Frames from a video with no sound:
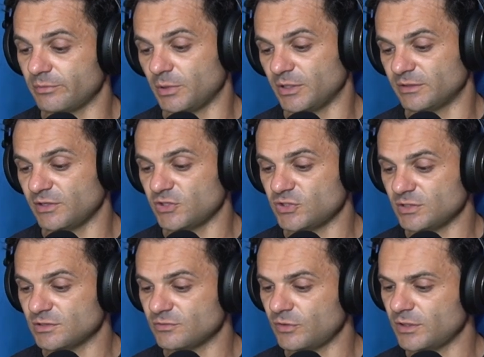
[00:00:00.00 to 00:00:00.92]

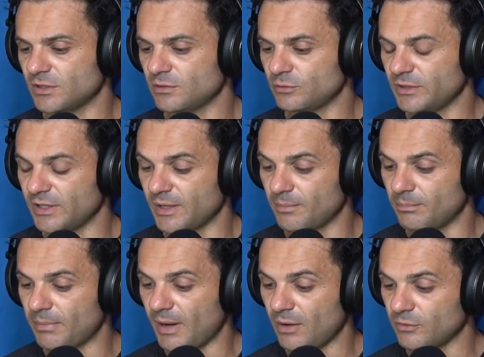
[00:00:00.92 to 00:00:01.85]
politicians for including a
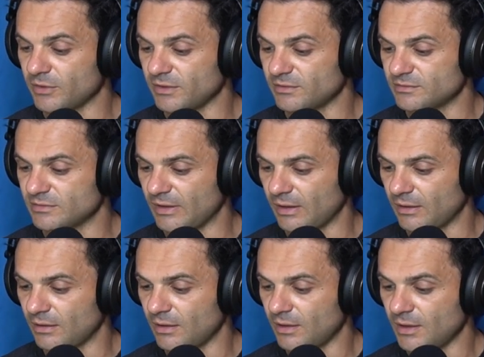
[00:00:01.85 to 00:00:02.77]
bawdy
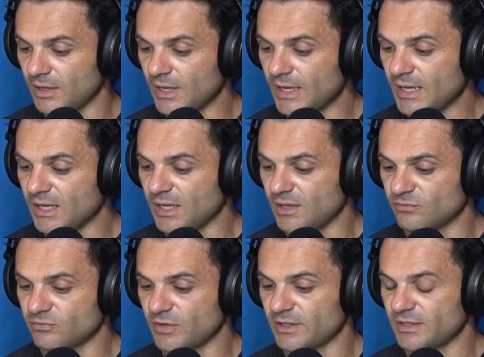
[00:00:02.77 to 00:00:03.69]
scene in
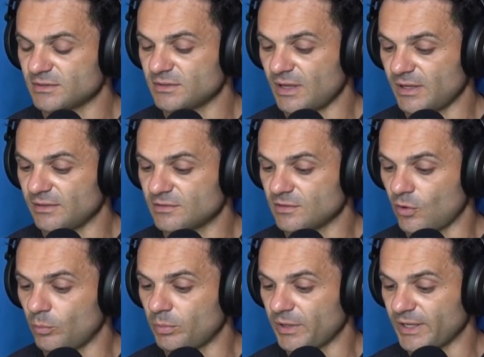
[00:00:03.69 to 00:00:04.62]
Friday's night's
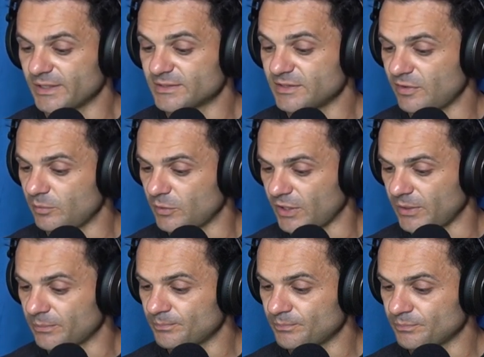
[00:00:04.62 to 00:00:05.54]
opening
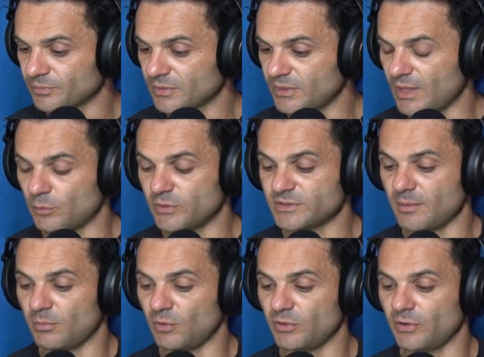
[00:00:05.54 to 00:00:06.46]
ceremony that
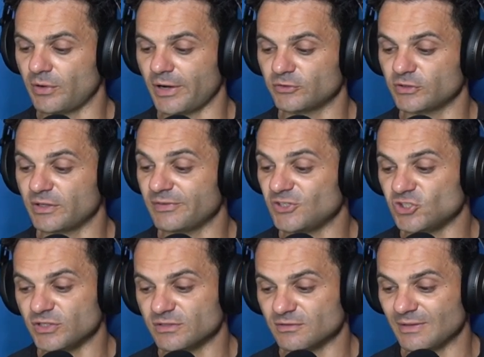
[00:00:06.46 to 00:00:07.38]
resembled Leonardo da
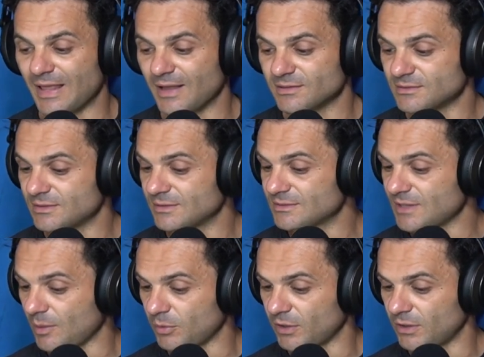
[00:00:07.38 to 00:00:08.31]
Vinci's Last
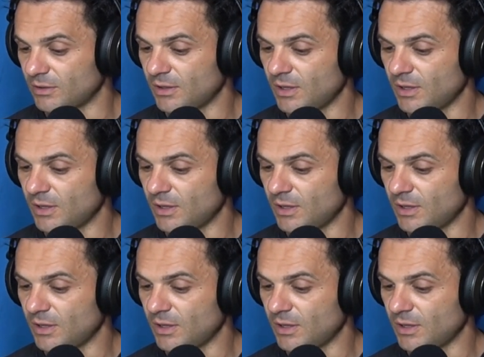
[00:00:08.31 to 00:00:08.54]
Supper.